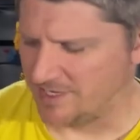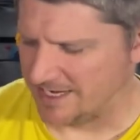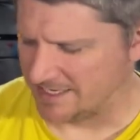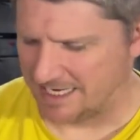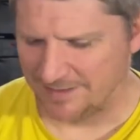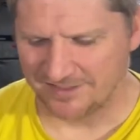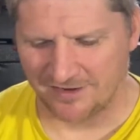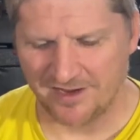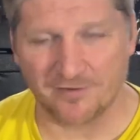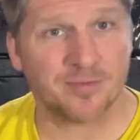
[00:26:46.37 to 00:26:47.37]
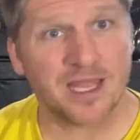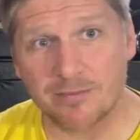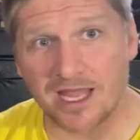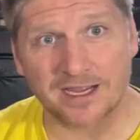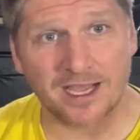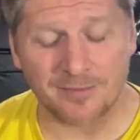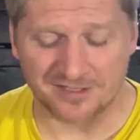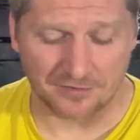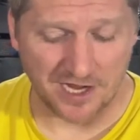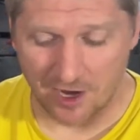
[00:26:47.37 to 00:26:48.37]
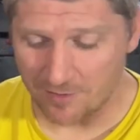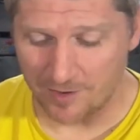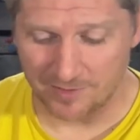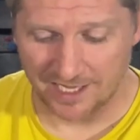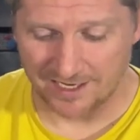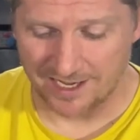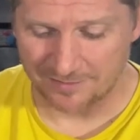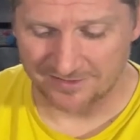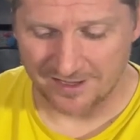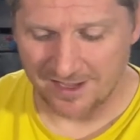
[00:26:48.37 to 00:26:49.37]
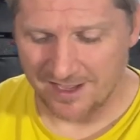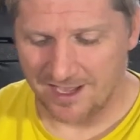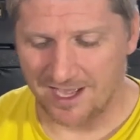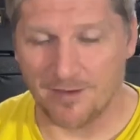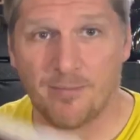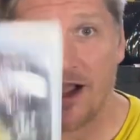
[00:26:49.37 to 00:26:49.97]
Black Ops. I'll never play Black Ops. I don't care about Black Ops. Uh,